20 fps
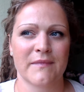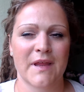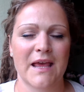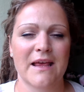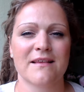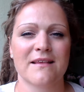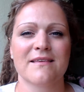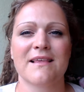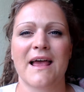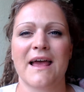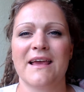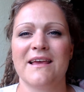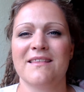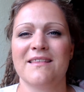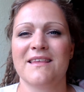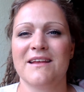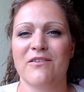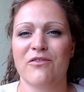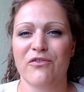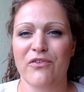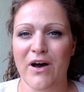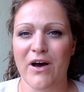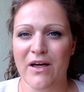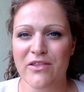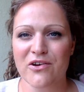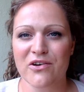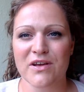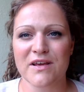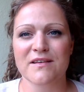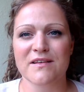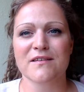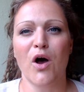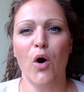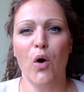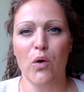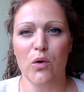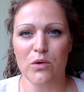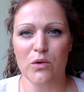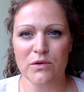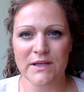it's like the father is
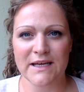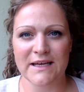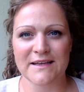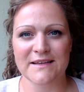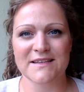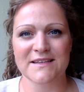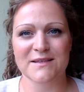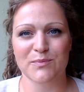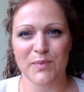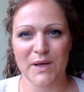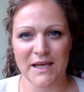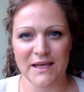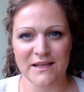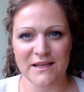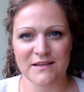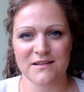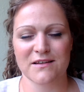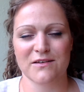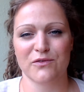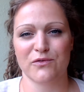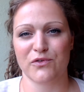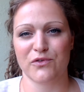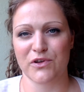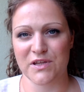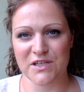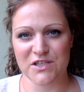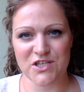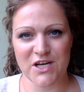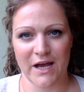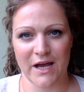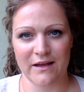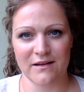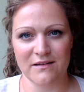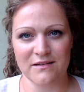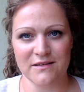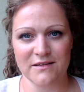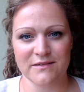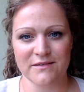holding space for the child.